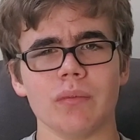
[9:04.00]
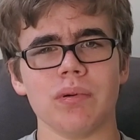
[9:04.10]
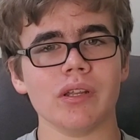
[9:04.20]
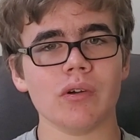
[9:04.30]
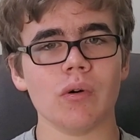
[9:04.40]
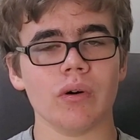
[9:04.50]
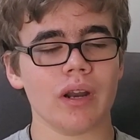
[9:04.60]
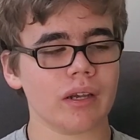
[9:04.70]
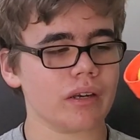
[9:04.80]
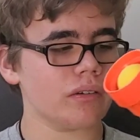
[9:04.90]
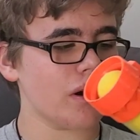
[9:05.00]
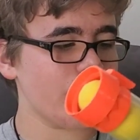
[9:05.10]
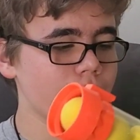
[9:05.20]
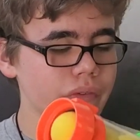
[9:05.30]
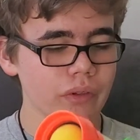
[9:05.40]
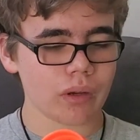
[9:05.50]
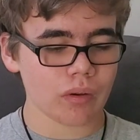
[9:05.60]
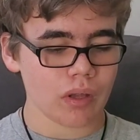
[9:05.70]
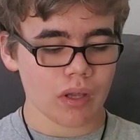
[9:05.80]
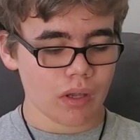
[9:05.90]
pretty cool, not gonna lie. So,
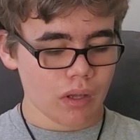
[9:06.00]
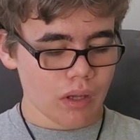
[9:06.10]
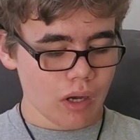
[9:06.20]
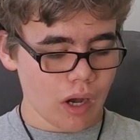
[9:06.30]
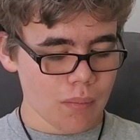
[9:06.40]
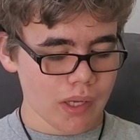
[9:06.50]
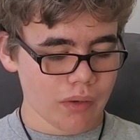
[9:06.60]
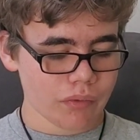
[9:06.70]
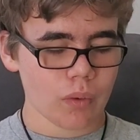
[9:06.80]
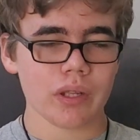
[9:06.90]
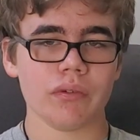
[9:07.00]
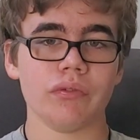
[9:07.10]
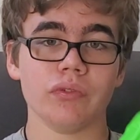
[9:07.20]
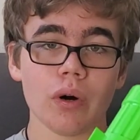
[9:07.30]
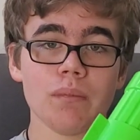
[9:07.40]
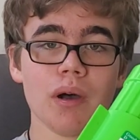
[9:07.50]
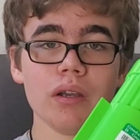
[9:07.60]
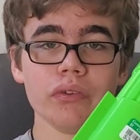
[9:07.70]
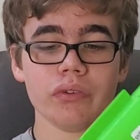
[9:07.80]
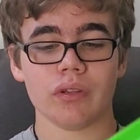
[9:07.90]
and for only
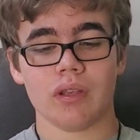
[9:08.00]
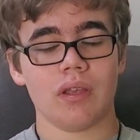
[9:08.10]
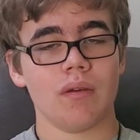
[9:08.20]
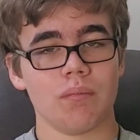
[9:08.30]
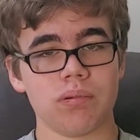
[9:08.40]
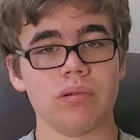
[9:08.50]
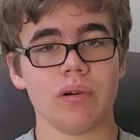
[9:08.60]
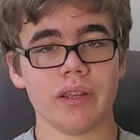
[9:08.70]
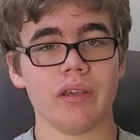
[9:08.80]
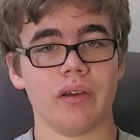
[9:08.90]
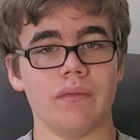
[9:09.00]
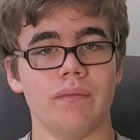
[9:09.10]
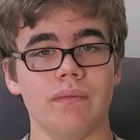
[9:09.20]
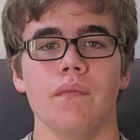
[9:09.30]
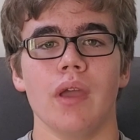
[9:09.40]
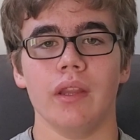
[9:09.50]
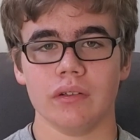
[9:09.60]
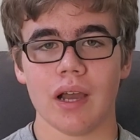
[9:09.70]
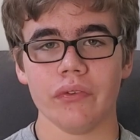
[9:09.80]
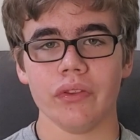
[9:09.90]
$4, pretty good. And the
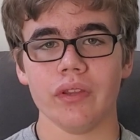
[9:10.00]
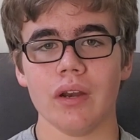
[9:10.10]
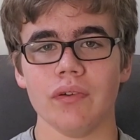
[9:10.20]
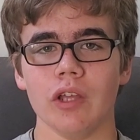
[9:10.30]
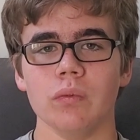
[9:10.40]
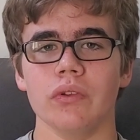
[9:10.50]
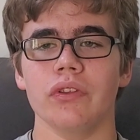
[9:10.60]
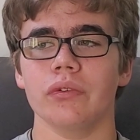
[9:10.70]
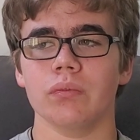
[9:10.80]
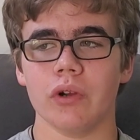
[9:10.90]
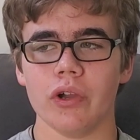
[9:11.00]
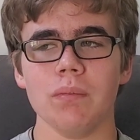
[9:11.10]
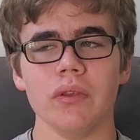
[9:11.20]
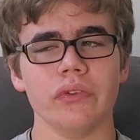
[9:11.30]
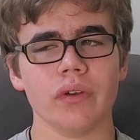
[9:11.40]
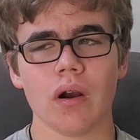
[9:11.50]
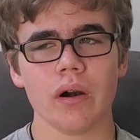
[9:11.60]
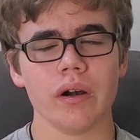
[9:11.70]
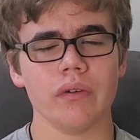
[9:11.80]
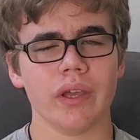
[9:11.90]
last thing that I found was this really
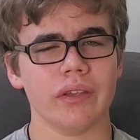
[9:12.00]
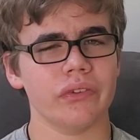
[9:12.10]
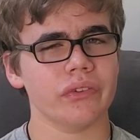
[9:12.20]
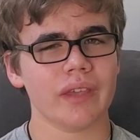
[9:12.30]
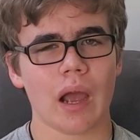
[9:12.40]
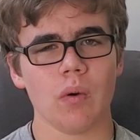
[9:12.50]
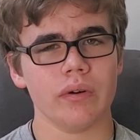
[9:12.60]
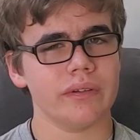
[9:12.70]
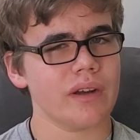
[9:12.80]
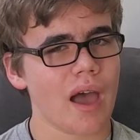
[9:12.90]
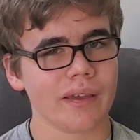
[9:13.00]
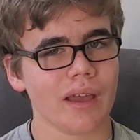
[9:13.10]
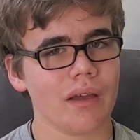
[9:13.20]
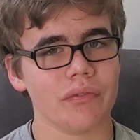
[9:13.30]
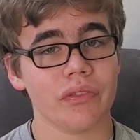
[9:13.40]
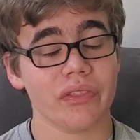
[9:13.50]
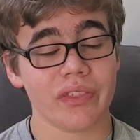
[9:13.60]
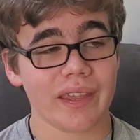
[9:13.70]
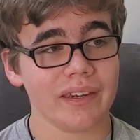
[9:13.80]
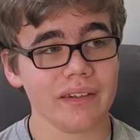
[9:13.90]
bizarre, like, Scout knockoff
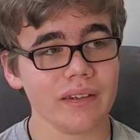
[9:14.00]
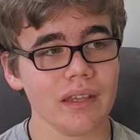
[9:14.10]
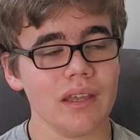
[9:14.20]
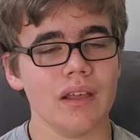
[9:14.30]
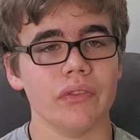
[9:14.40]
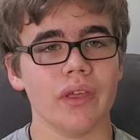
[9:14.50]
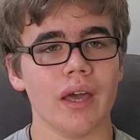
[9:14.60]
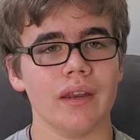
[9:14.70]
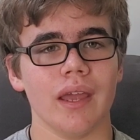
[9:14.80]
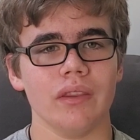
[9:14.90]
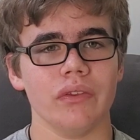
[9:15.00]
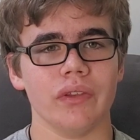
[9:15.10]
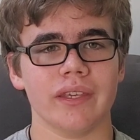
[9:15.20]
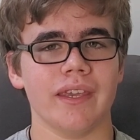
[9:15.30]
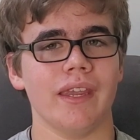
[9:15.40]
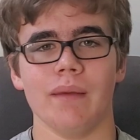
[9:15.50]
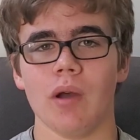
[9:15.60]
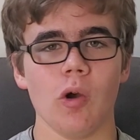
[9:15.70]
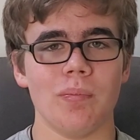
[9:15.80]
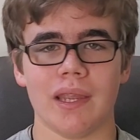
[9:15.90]
thing that had this, like,
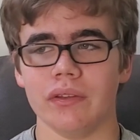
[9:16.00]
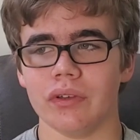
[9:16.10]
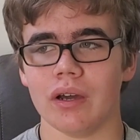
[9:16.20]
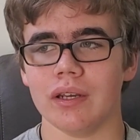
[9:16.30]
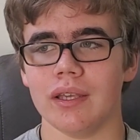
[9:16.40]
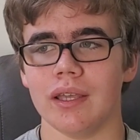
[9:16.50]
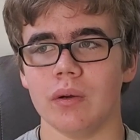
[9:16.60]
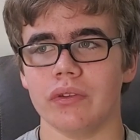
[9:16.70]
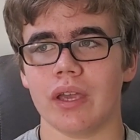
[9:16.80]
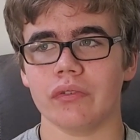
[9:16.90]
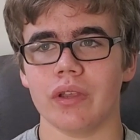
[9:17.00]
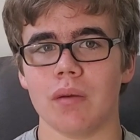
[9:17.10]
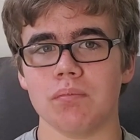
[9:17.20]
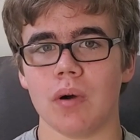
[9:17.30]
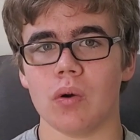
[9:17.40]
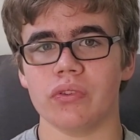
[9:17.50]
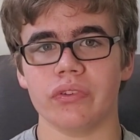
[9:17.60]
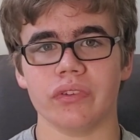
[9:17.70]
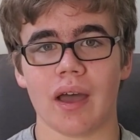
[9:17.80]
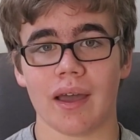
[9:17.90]
camo paint on it, and it was actually on both
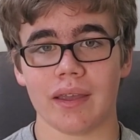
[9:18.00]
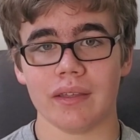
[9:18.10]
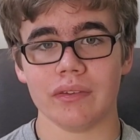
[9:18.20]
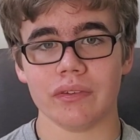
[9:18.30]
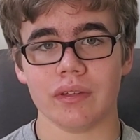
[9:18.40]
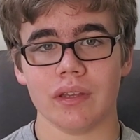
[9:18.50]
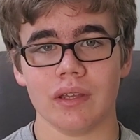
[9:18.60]
sides.